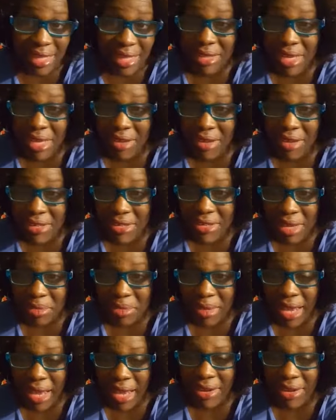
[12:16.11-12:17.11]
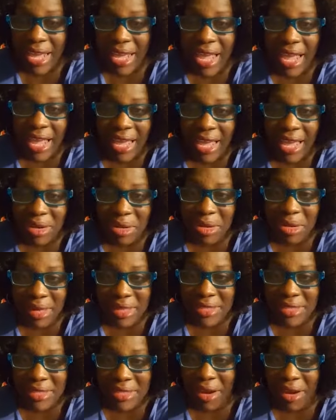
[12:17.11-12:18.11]
That's everyday battle. Hello,
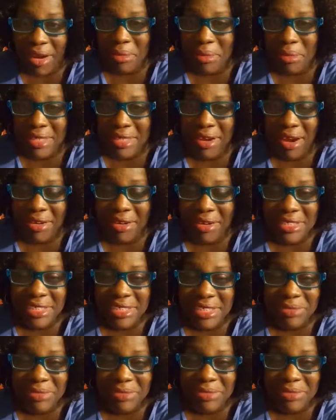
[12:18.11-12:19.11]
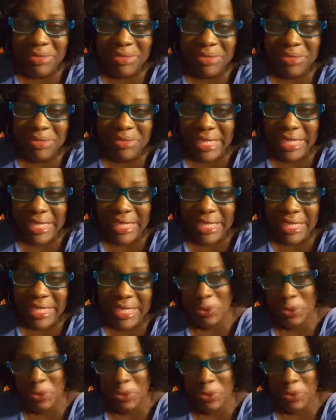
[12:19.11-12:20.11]
my daughter. My daughter just
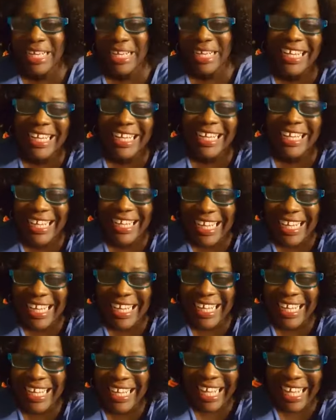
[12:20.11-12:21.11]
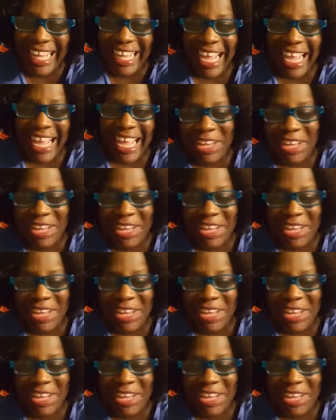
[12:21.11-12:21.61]
walked in the room.